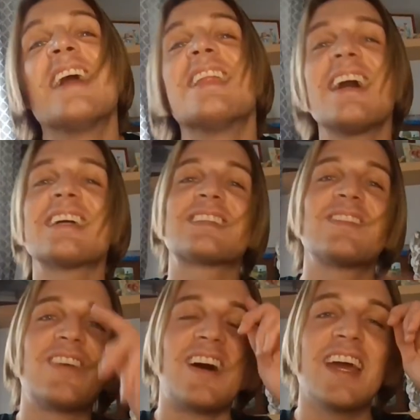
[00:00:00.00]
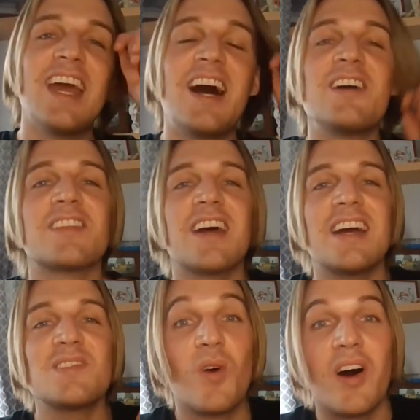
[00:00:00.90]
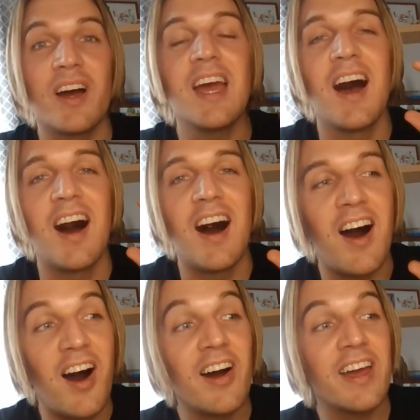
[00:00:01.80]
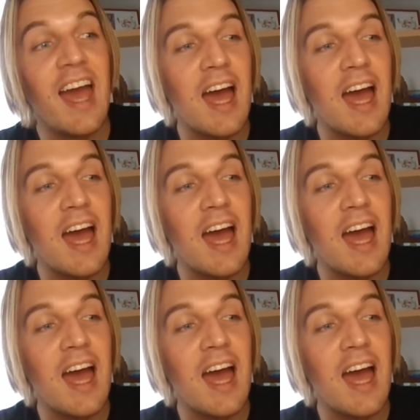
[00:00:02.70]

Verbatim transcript: that's why, that is why I